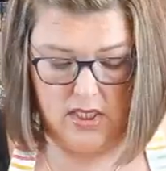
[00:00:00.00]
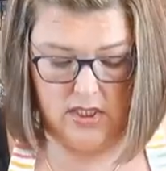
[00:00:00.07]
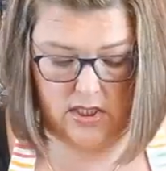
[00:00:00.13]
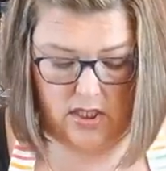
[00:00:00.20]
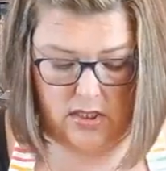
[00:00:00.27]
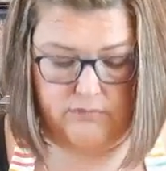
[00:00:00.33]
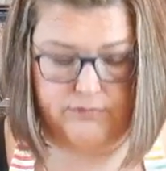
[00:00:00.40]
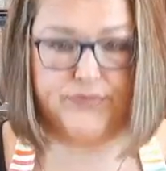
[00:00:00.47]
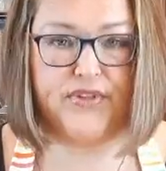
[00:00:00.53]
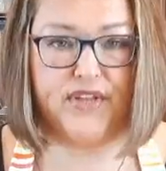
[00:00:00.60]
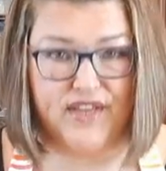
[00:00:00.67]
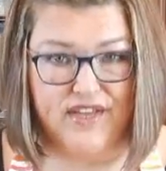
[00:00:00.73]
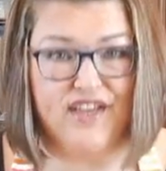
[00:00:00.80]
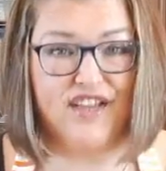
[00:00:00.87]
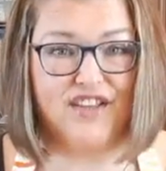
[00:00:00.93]
So
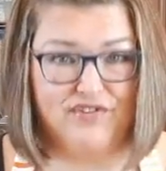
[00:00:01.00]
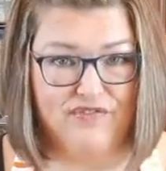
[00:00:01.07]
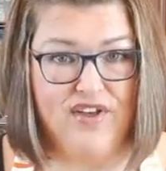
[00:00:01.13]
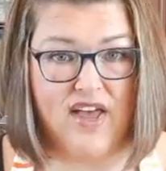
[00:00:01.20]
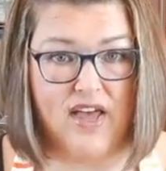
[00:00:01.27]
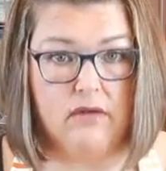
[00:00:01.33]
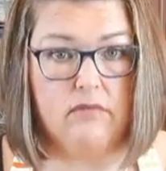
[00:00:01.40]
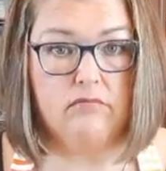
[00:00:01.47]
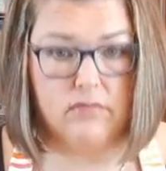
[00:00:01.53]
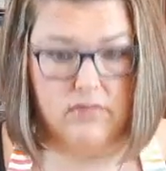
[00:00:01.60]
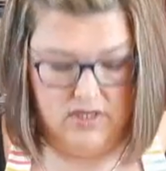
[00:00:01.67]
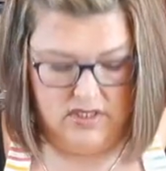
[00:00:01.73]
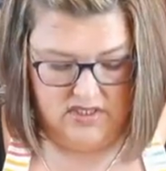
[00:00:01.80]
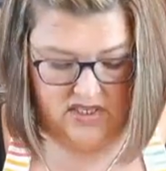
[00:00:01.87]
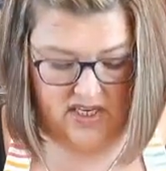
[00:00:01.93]
it's fine.
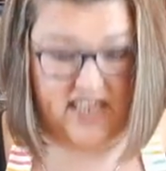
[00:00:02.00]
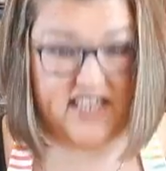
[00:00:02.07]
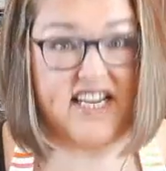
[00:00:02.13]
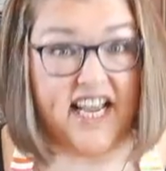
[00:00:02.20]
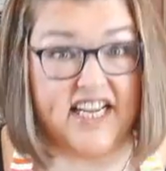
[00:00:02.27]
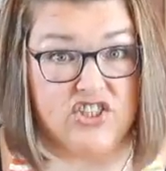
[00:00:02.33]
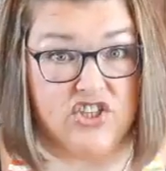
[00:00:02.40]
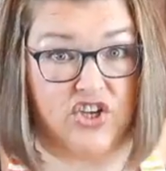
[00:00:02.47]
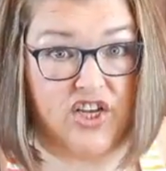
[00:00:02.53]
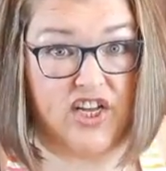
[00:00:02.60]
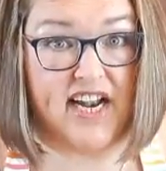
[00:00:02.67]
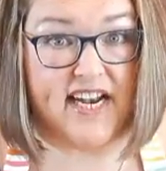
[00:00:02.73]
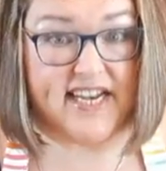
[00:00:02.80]
It tastes good.